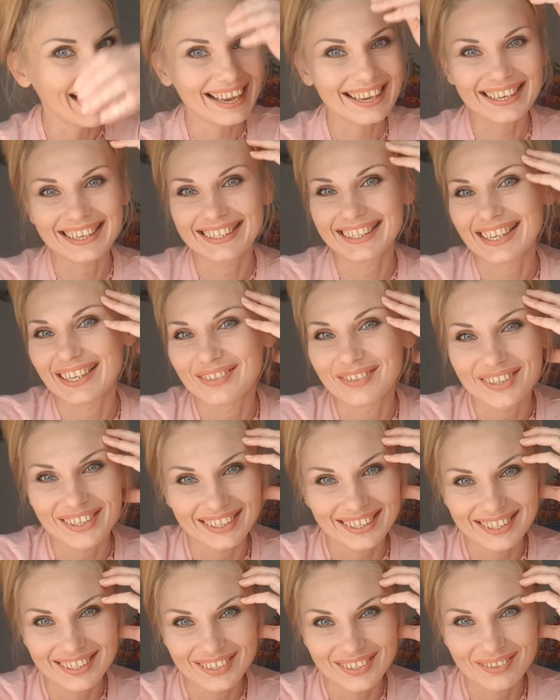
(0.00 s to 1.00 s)
I guess I'm
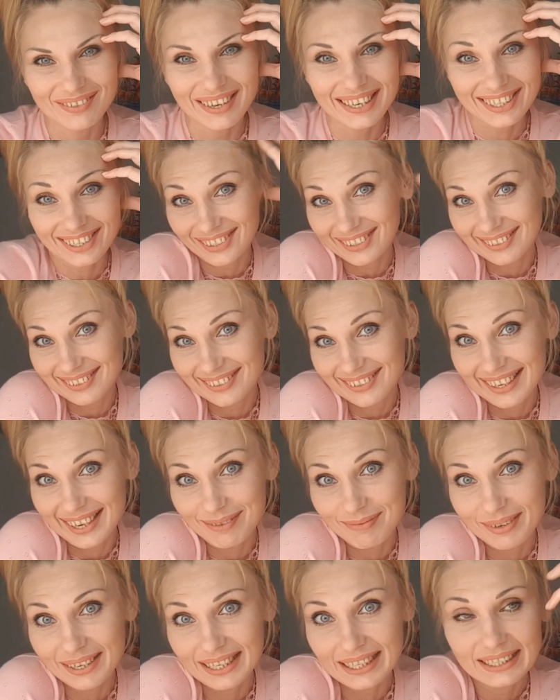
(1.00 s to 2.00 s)
talking too much.
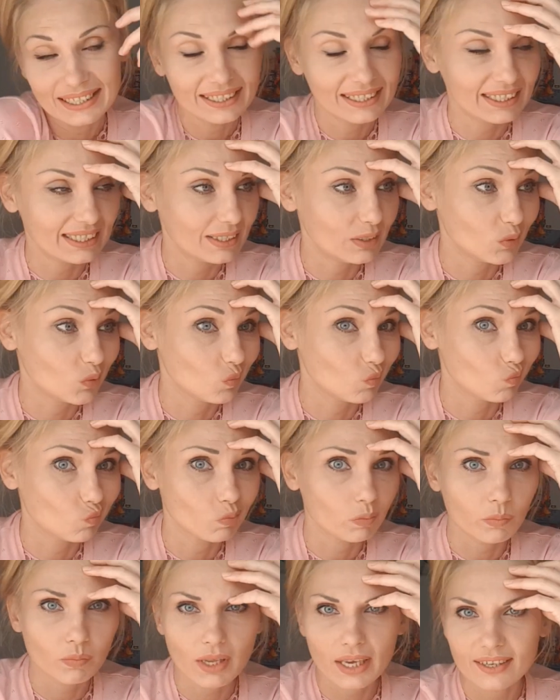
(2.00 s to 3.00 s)
Am I? Um,
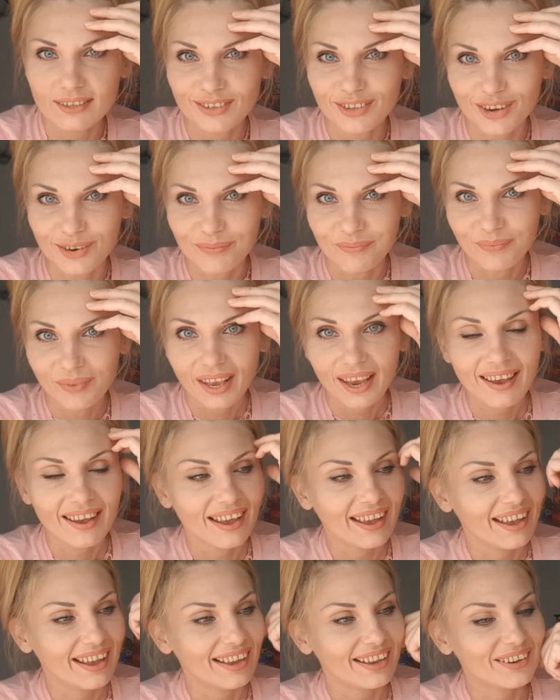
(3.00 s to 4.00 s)
no.
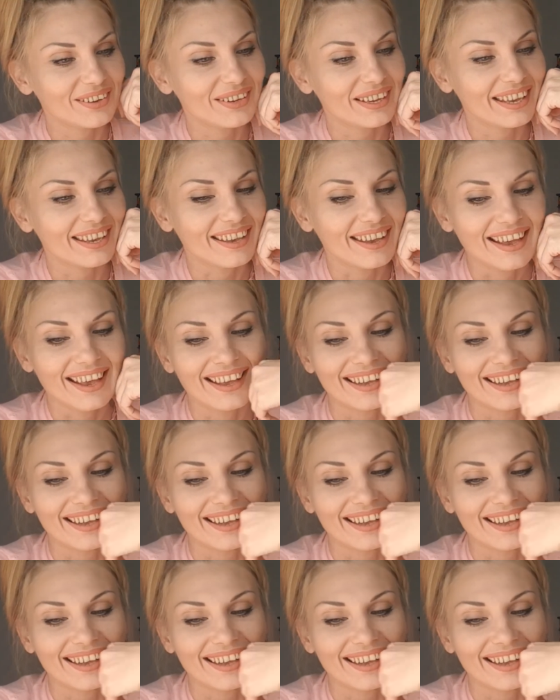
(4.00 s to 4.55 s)
Uh, okay.